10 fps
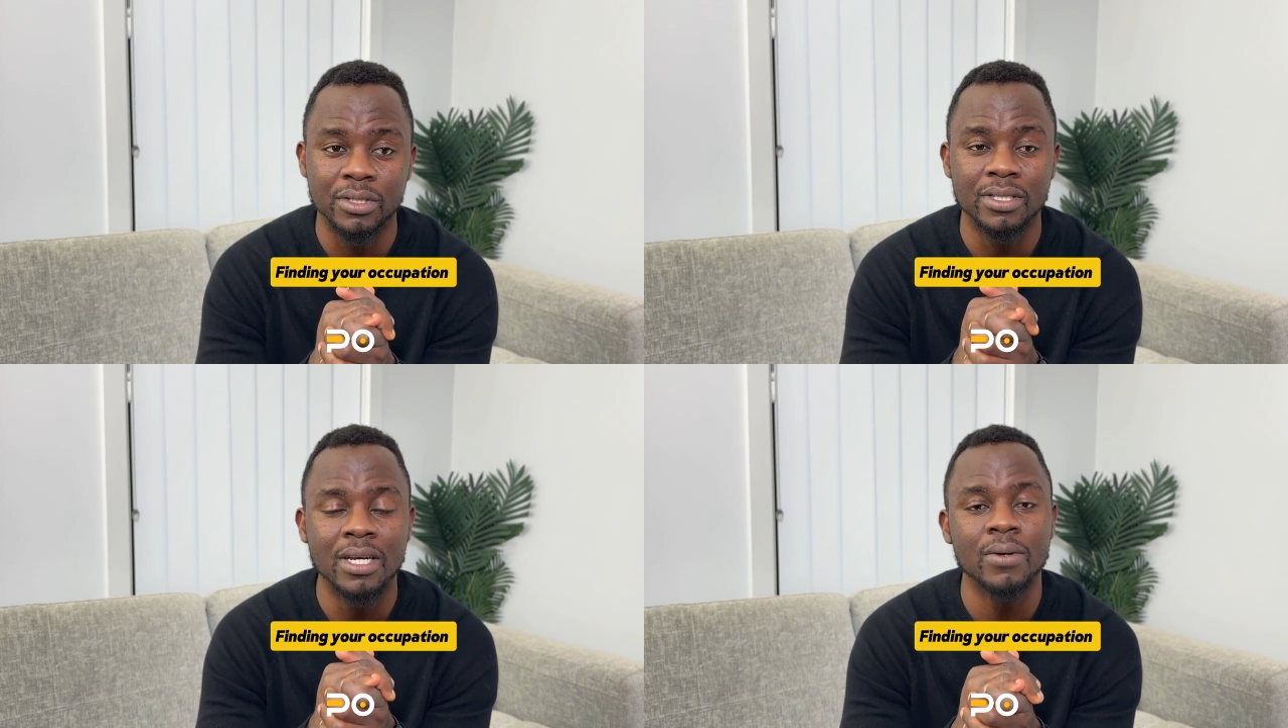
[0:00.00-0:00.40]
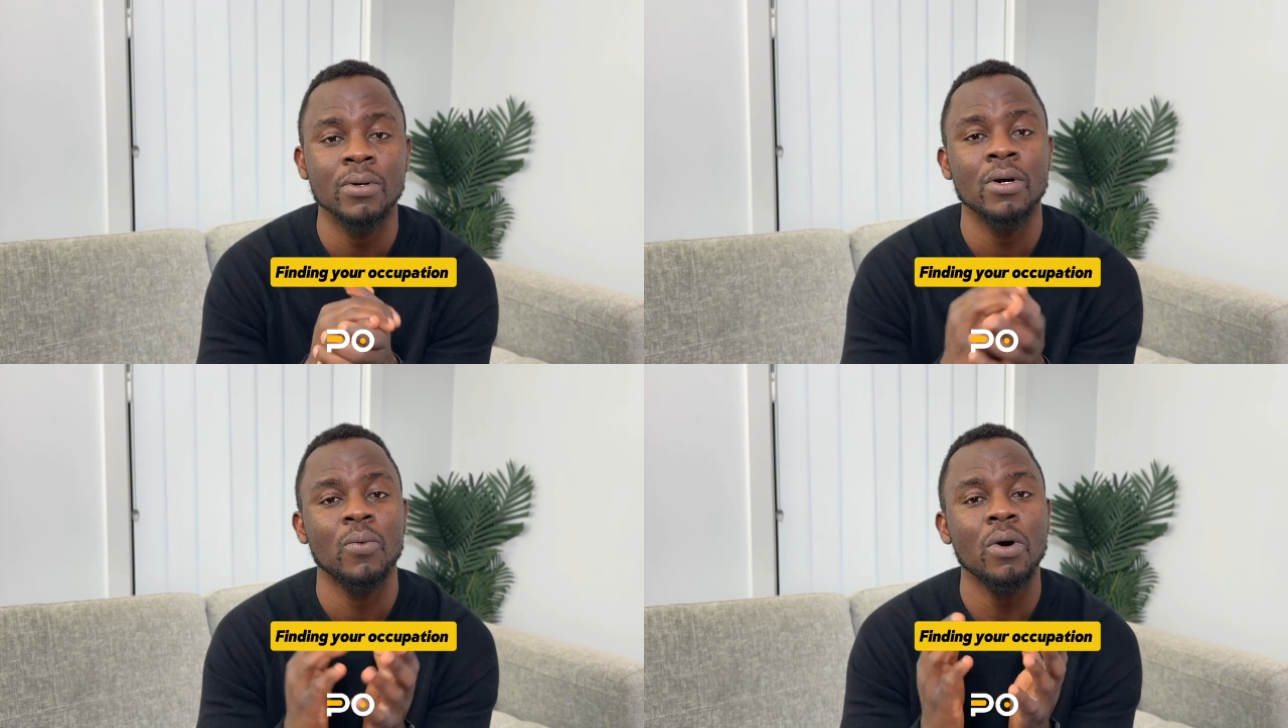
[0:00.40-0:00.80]
Now,
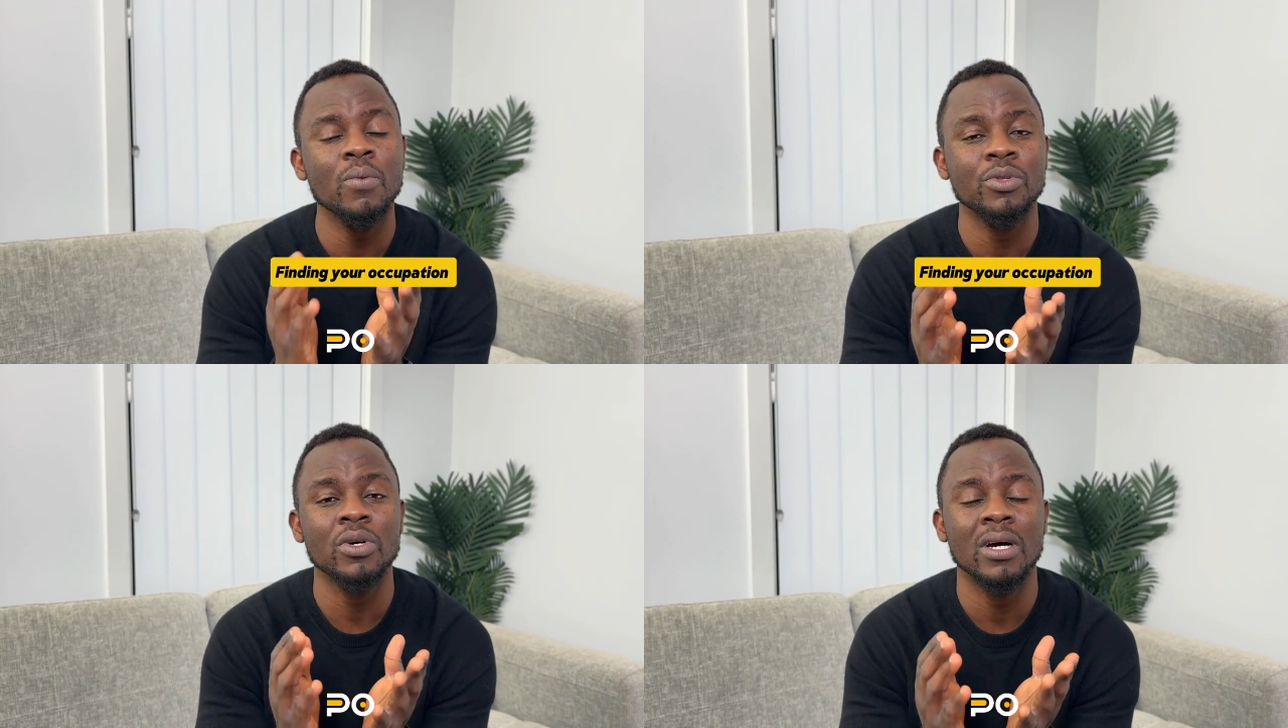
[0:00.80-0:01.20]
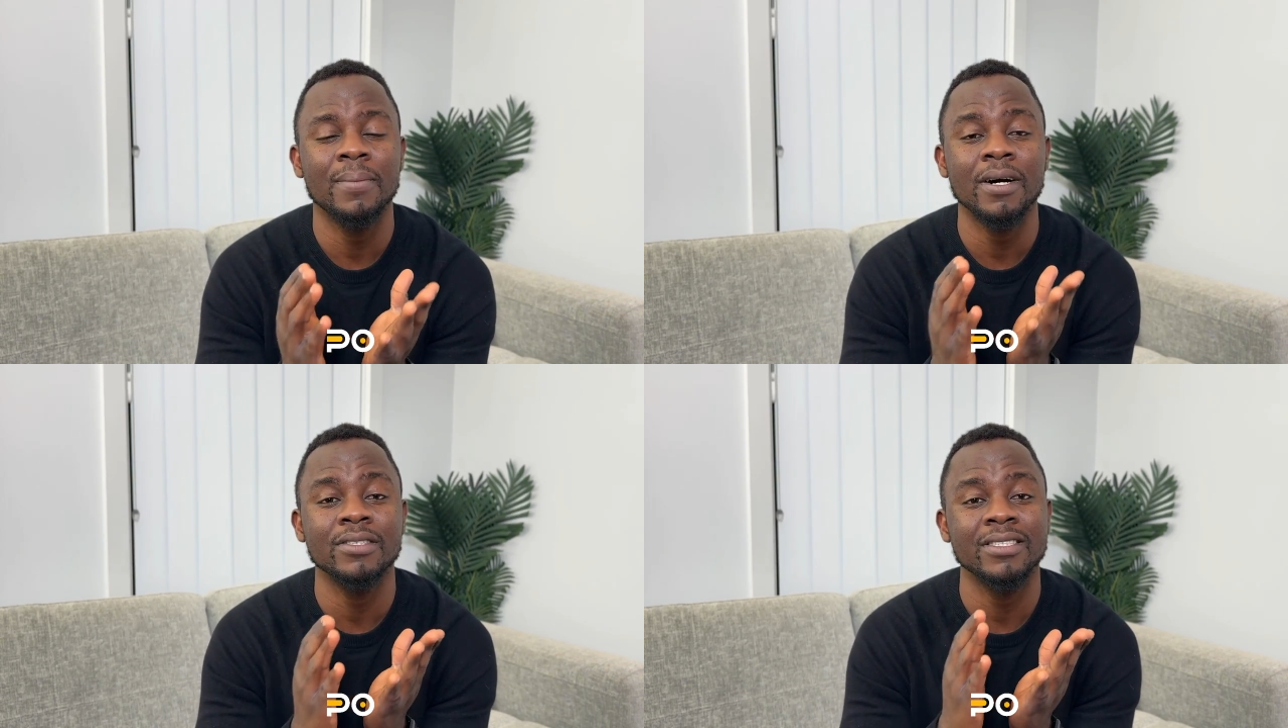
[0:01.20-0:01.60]
when we talk
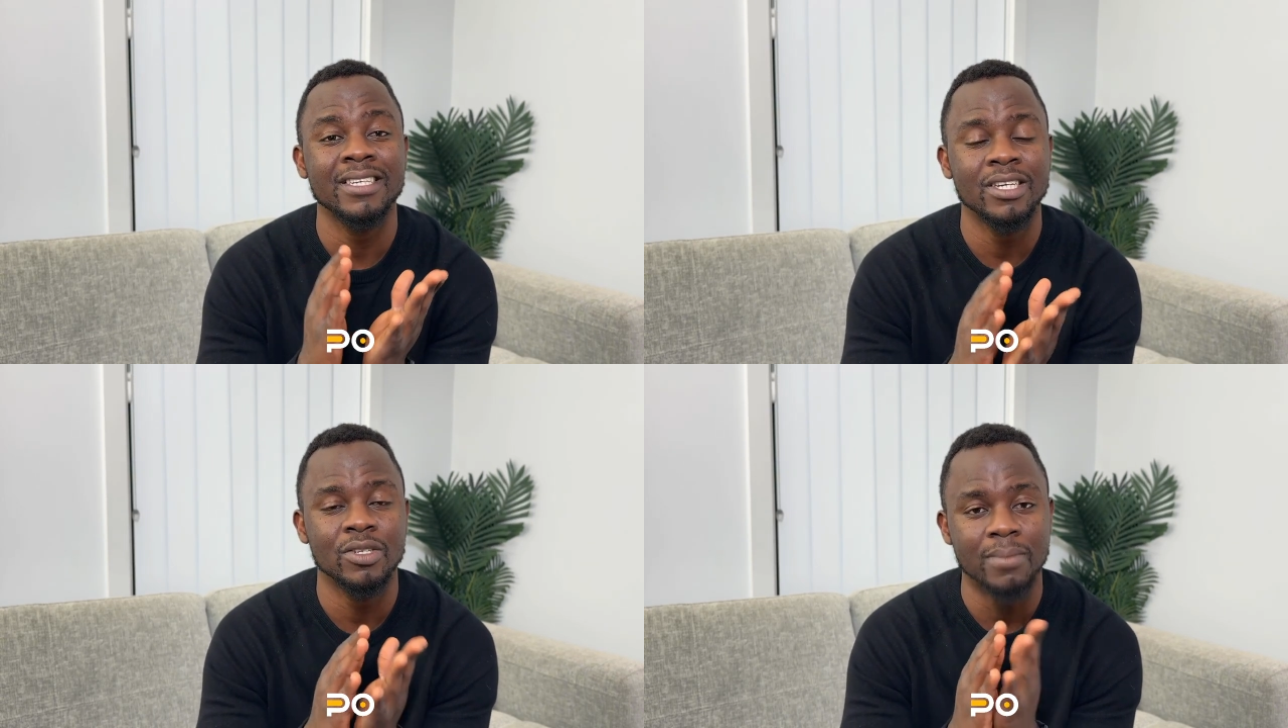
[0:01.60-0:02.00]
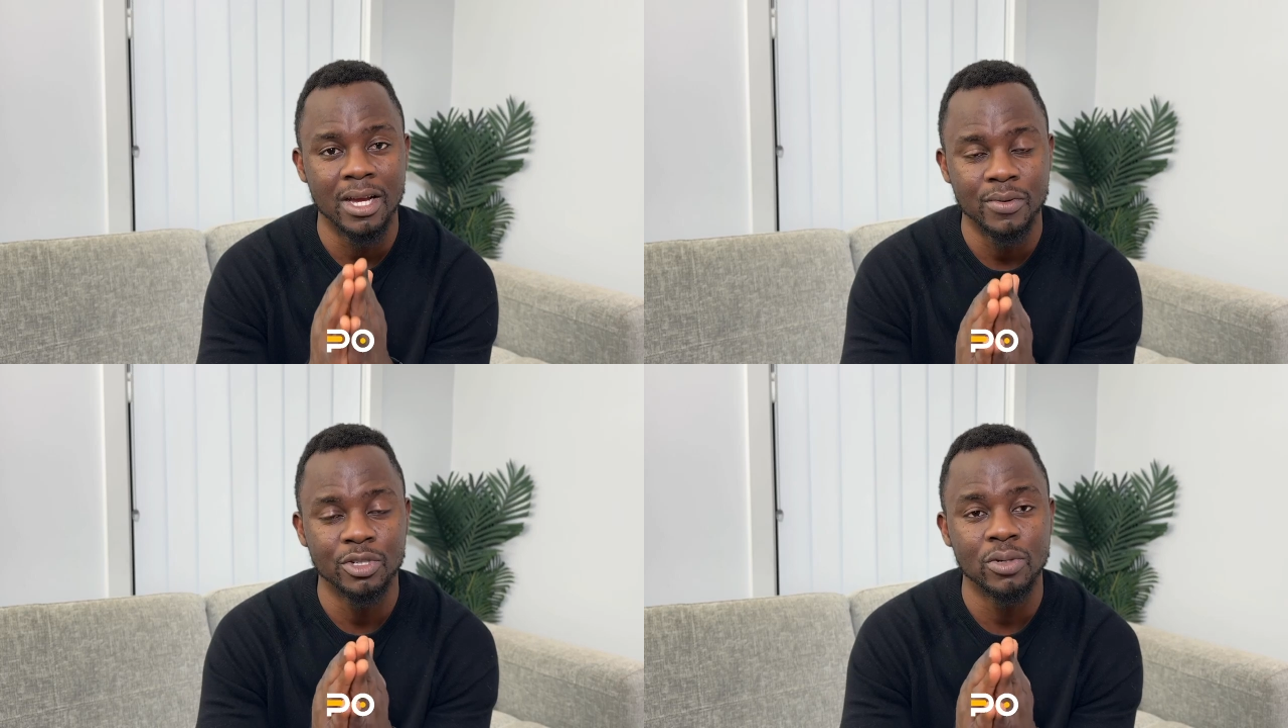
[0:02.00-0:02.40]
about skilled
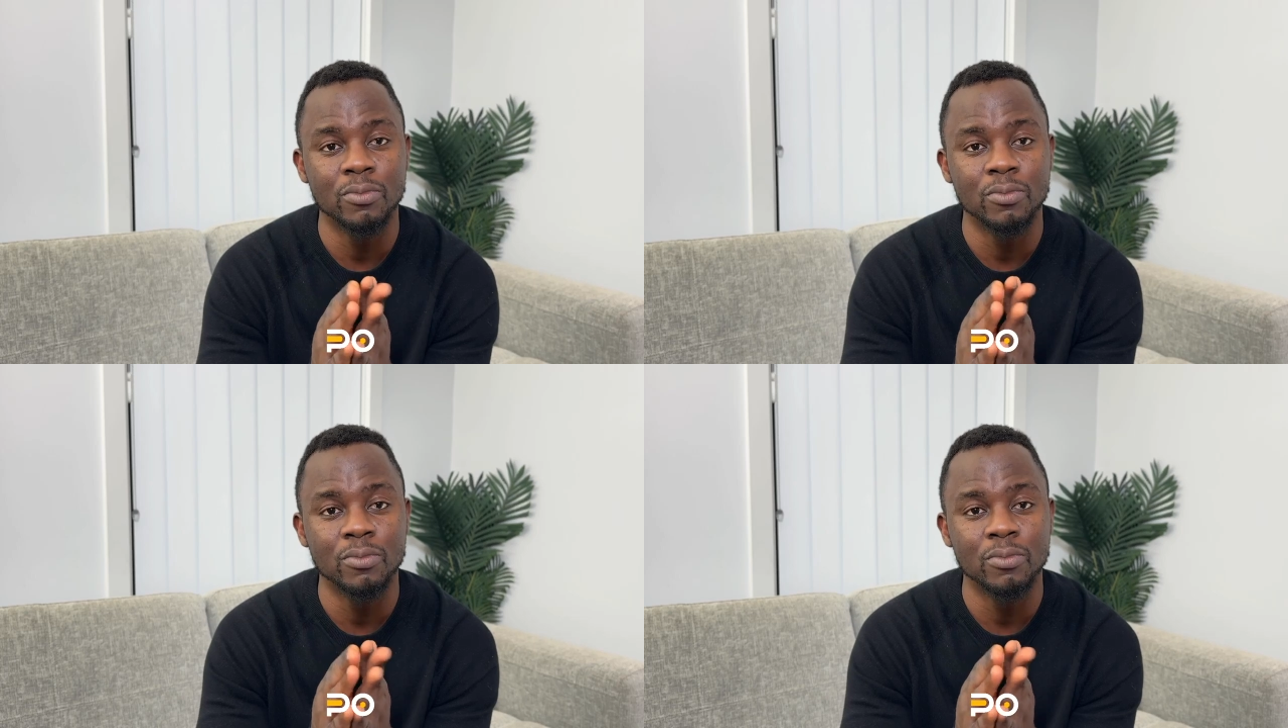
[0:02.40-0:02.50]
migration,